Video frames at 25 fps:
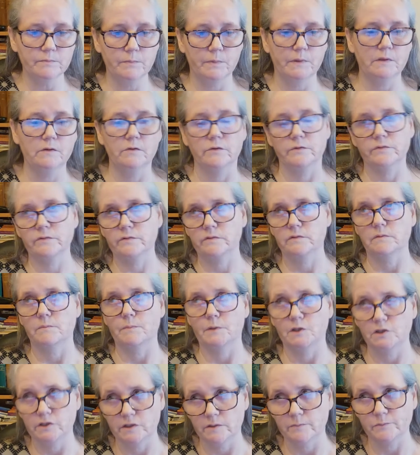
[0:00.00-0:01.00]
because the
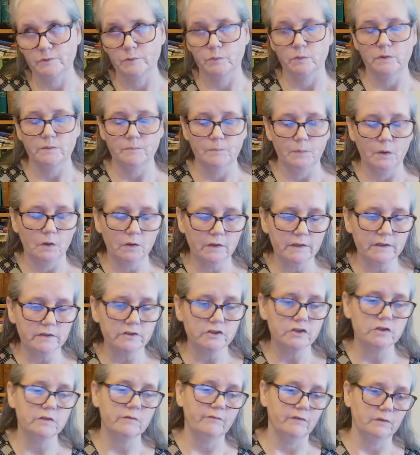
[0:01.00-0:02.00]
bishops were
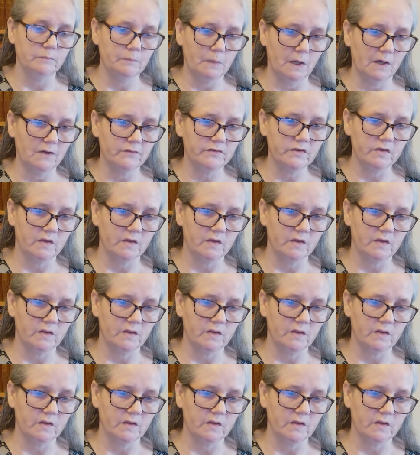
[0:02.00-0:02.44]
abolished for part